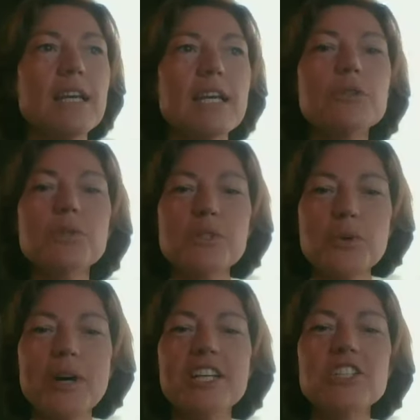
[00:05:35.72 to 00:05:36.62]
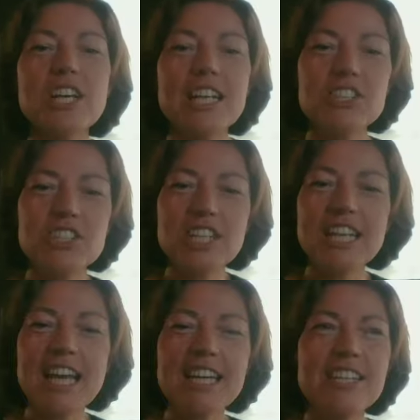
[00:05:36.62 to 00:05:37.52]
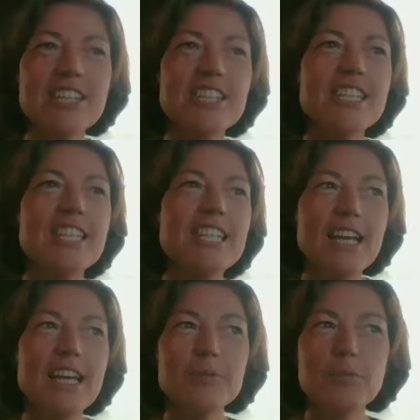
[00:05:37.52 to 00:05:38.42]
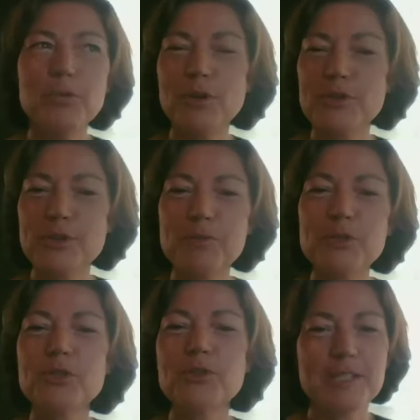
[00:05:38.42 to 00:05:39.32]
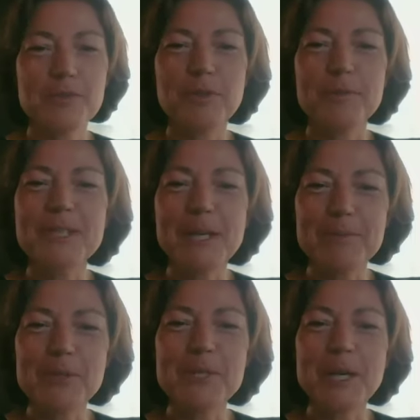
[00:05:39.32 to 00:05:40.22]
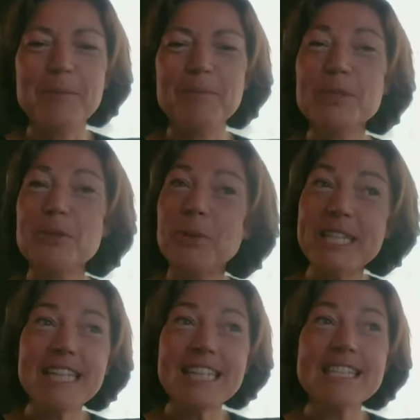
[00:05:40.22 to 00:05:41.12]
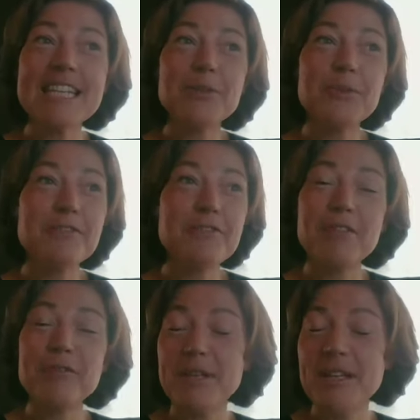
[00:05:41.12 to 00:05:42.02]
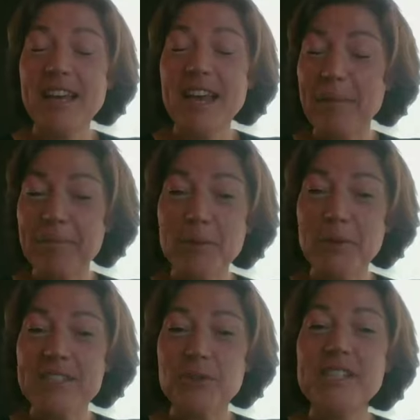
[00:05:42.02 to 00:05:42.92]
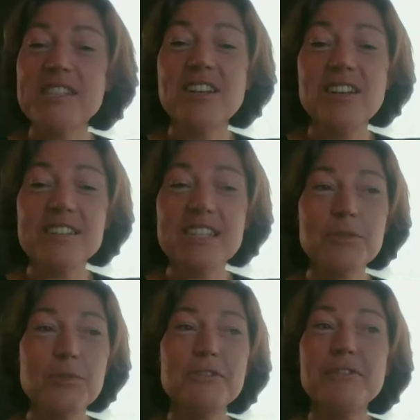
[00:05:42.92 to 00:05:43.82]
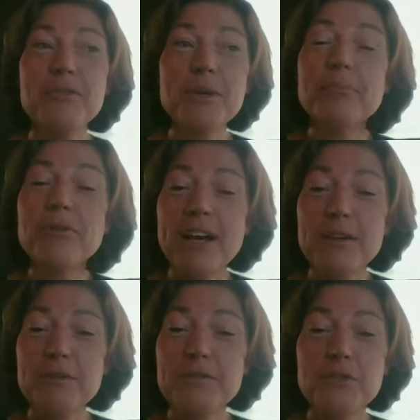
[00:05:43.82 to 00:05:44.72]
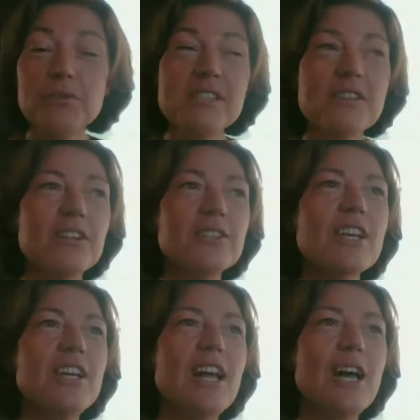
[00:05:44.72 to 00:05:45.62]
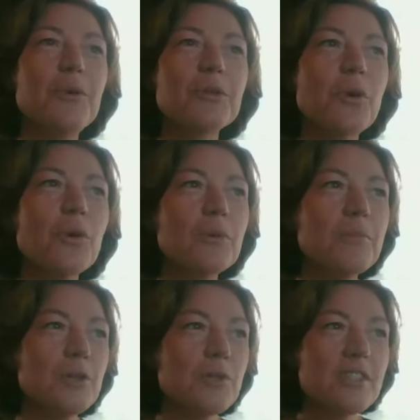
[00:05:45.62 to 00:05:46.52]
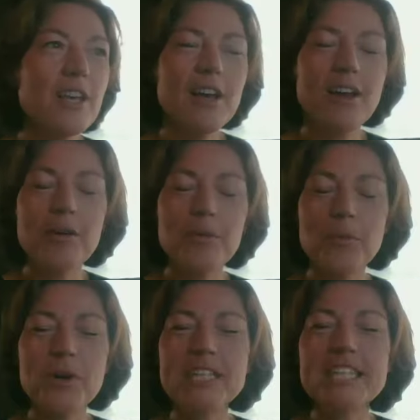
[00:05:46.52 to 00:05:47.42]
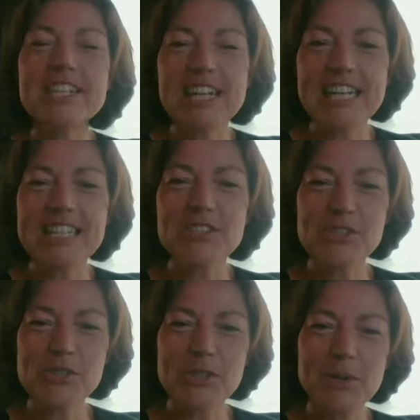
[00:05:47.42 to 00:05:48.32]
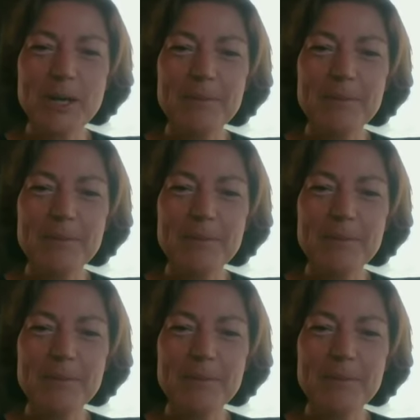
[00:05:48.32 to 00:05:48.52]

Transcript: it was quite challenging, and it brought some stress from time to time, but we did it and we're very happy with the result and we're very proud of the result. We're almost 1 year later. So